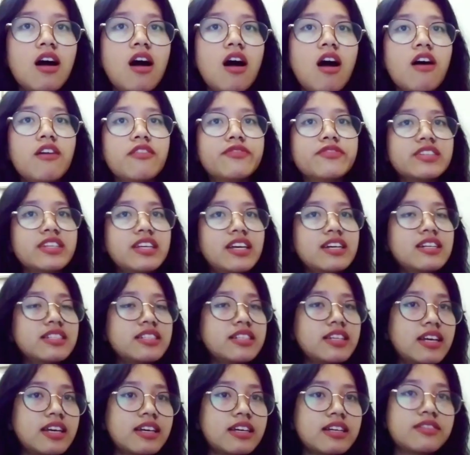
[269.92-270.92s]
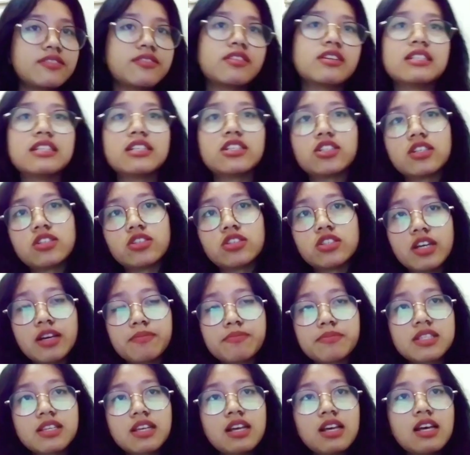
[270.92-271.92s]
of genetic
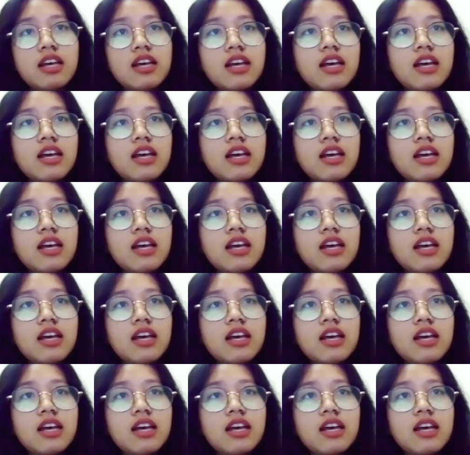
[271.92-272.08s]
relationships.